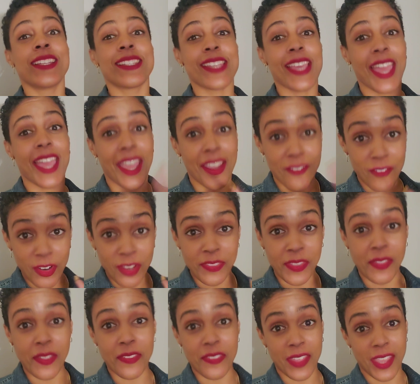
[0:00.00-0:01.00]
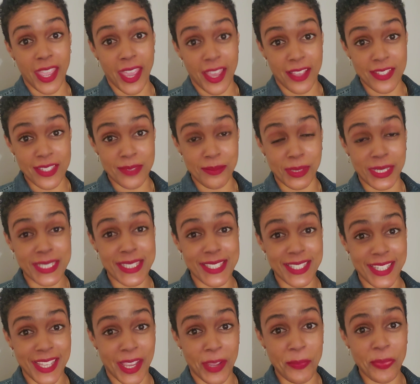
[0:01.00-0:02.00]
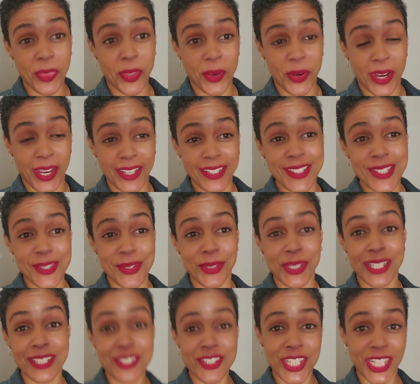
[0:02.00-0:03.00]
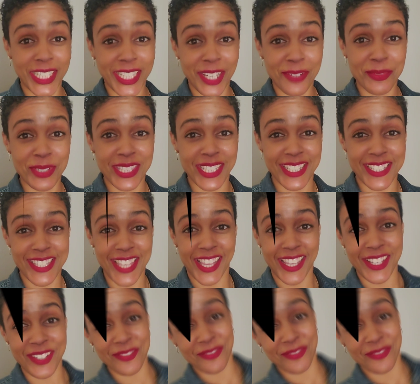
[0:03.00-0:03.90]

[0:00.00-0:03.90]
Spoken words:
to everything that they asked me today. All right, so let's check in with Isaiah. I